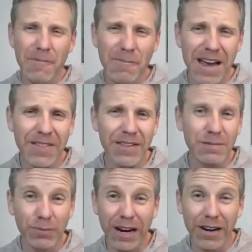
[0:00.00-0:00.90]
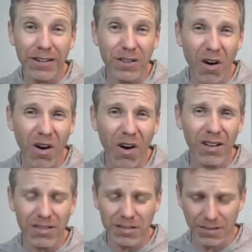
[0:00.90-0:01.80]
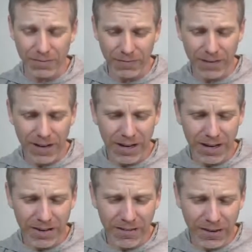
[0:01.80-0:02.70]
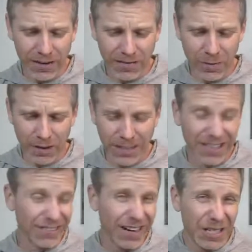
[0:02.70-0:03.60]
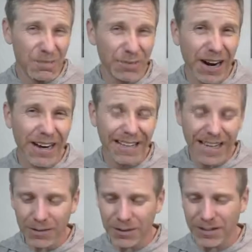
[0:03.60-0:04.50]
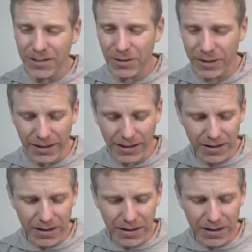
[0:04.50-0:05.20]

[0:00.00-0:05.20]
man, this prayer is awesome in verse 14, right? He's praying. That's what he's doing.